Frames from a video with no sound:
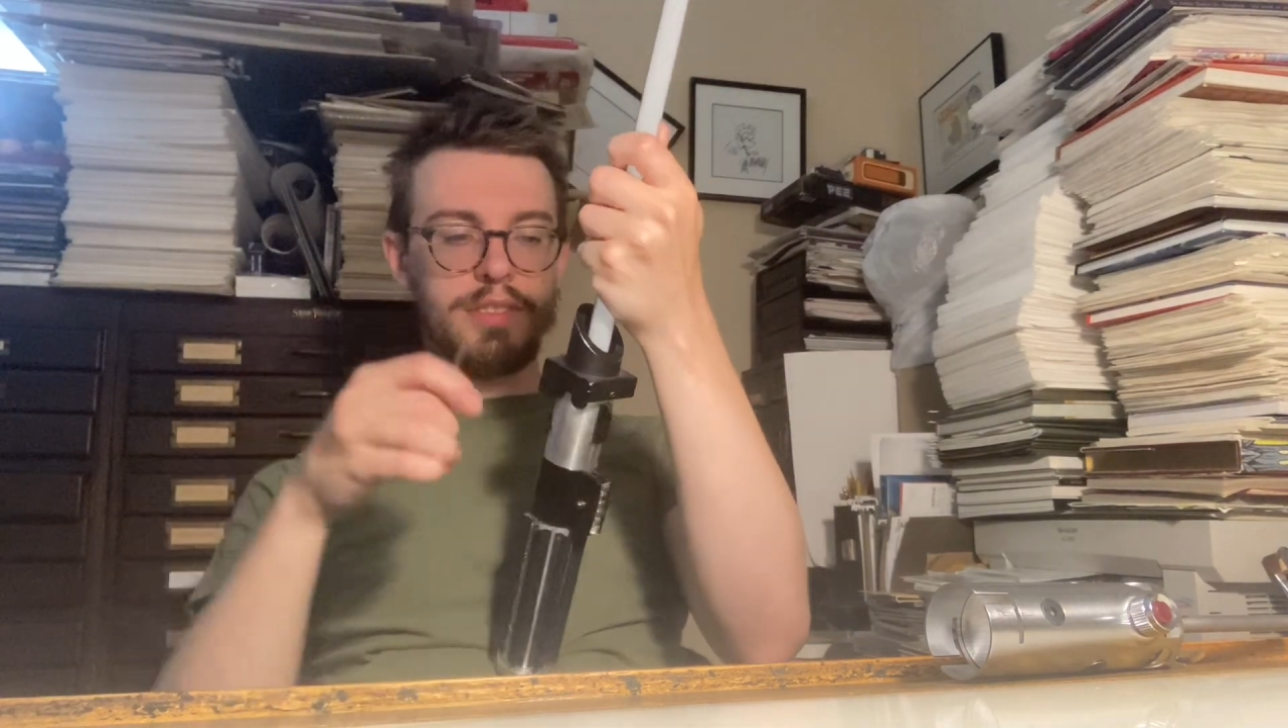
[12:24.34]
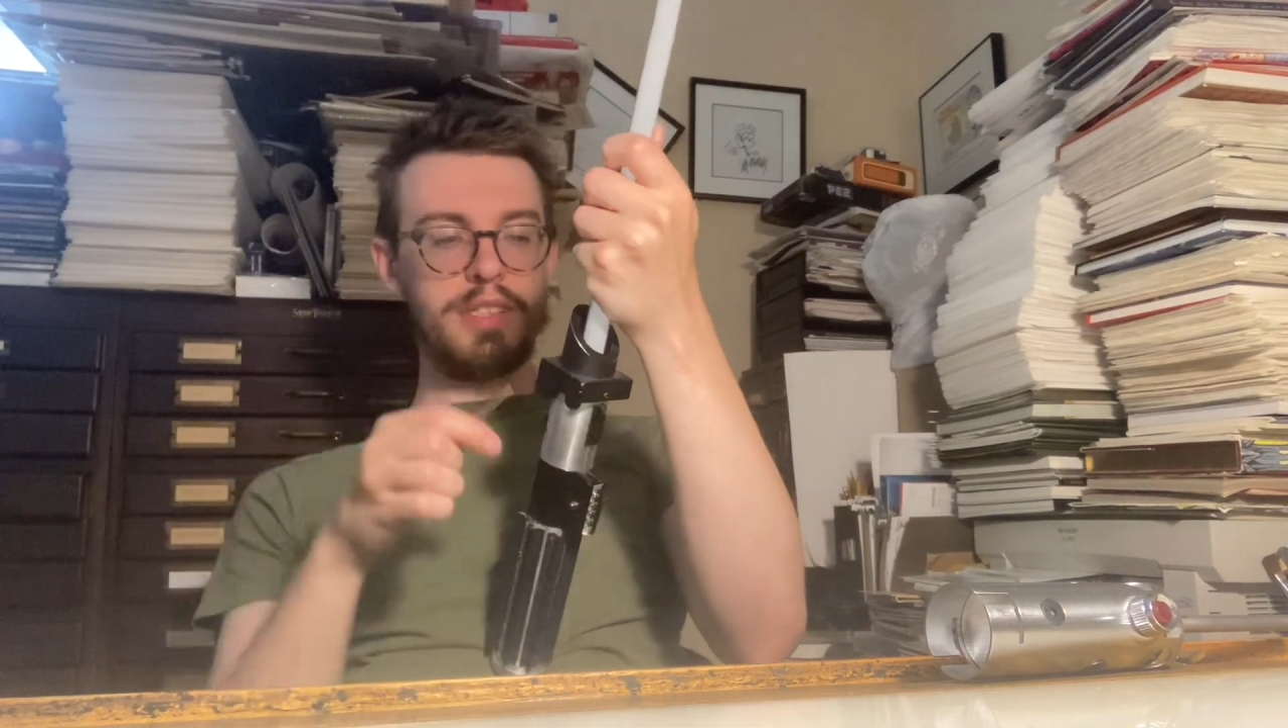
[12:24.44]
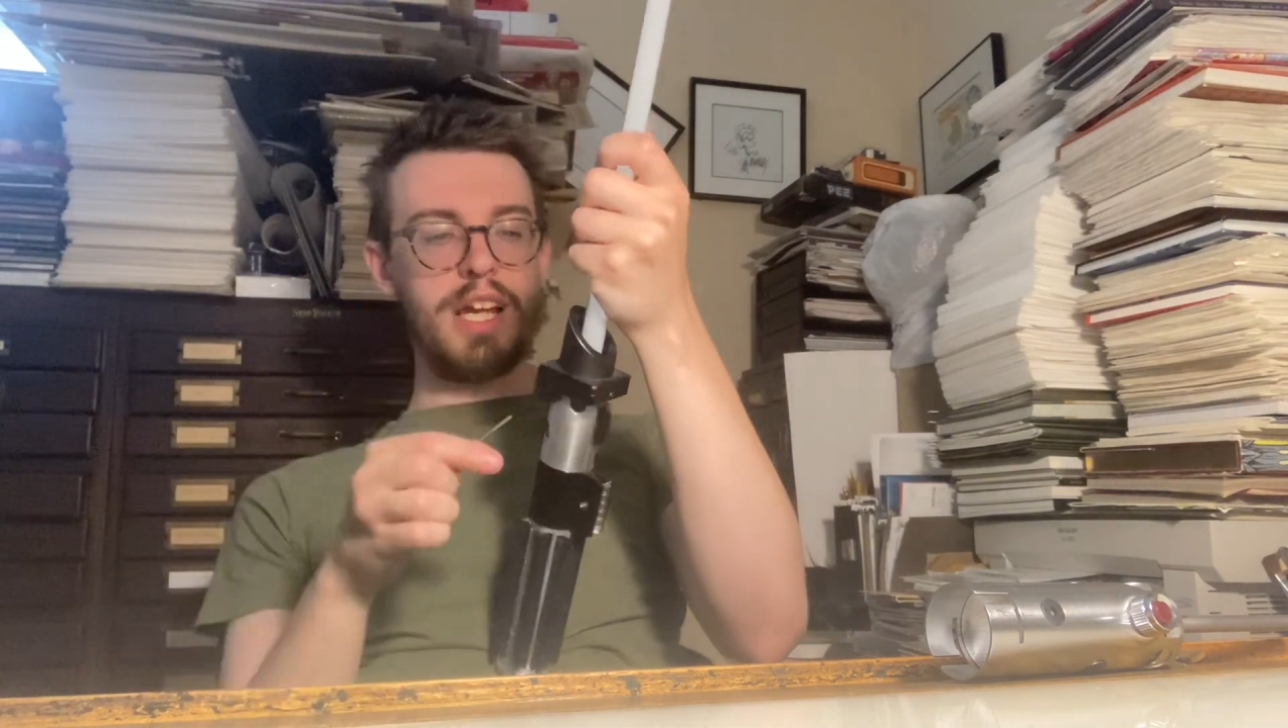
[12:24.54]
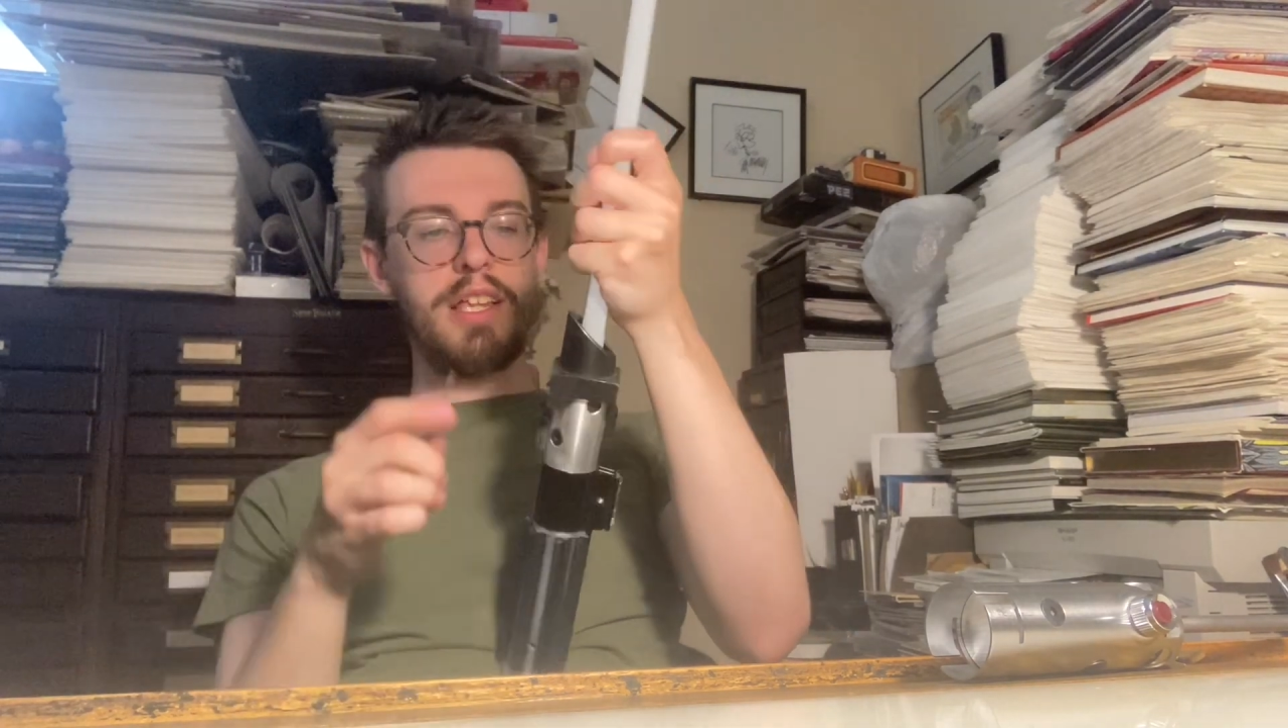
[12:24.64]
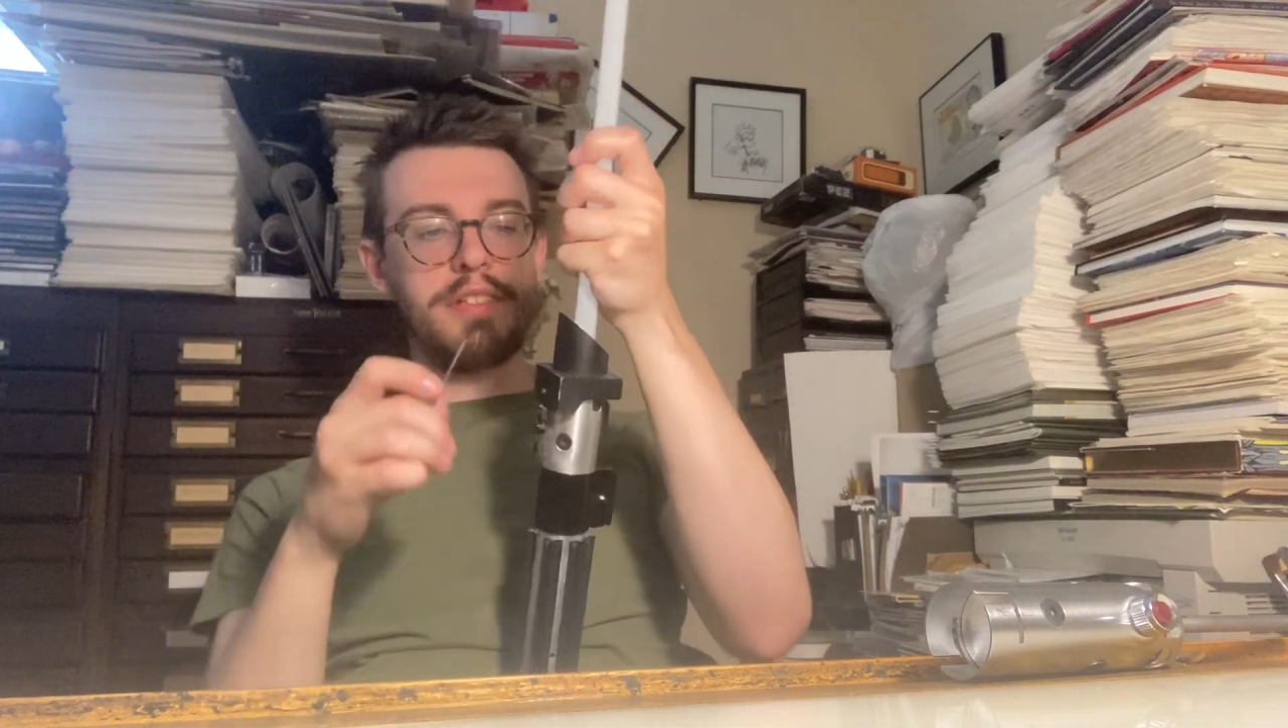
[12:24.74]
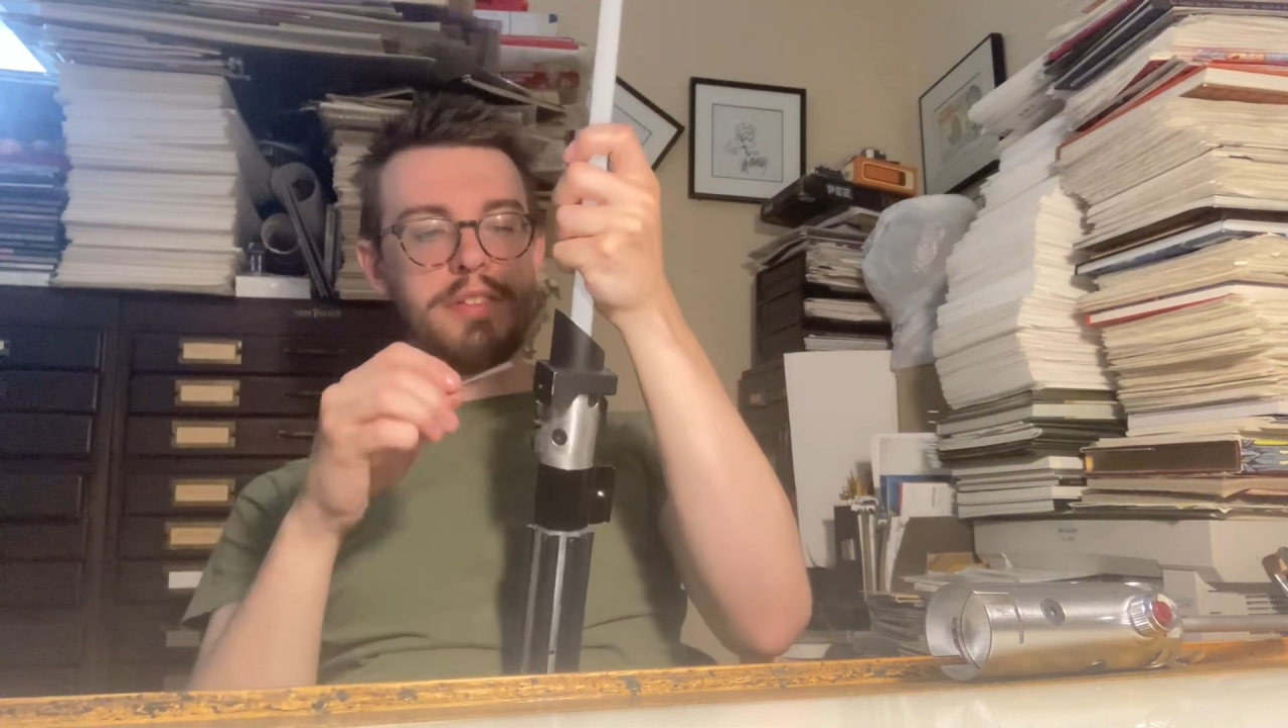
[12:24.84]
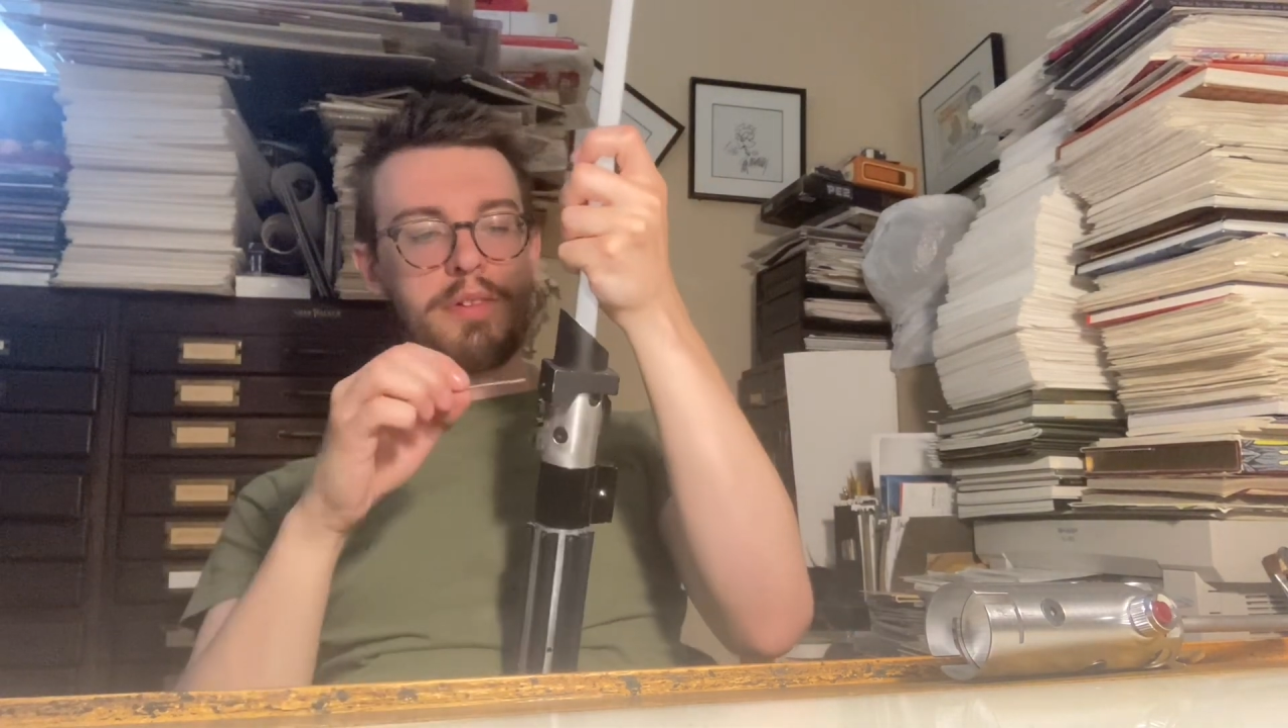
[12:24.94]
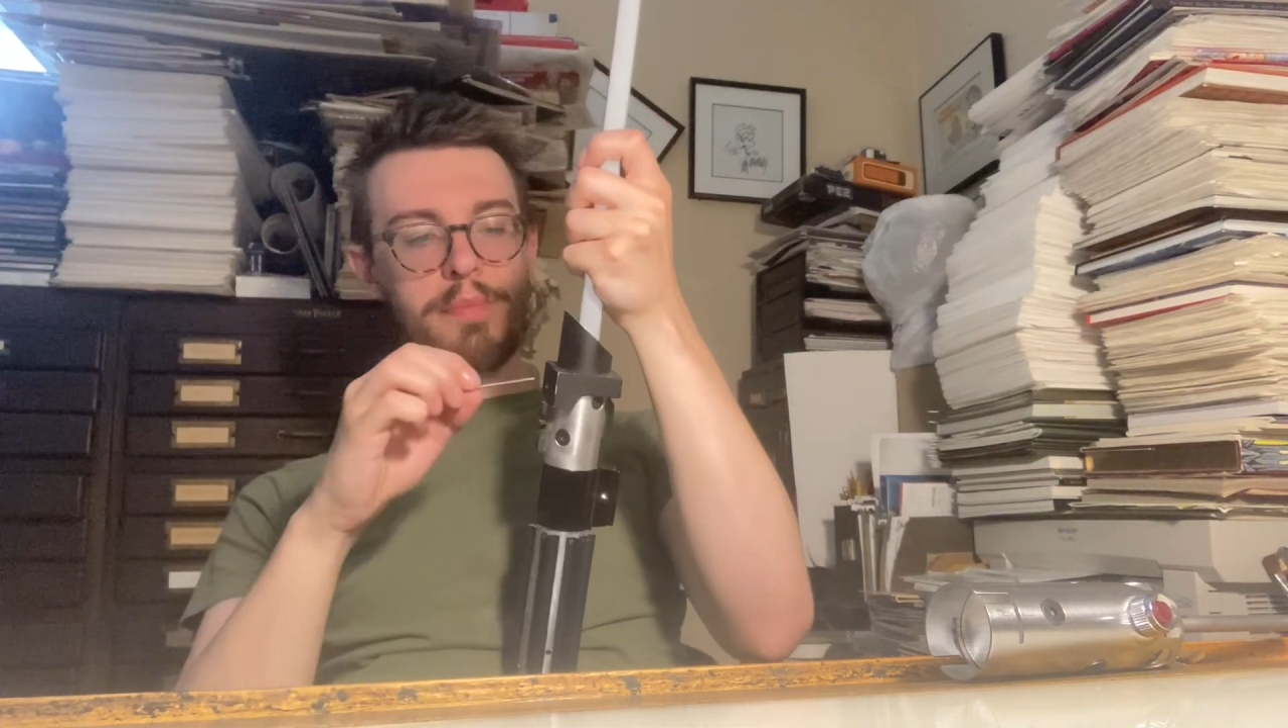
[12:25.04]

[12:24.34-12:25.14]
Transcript: I like to do the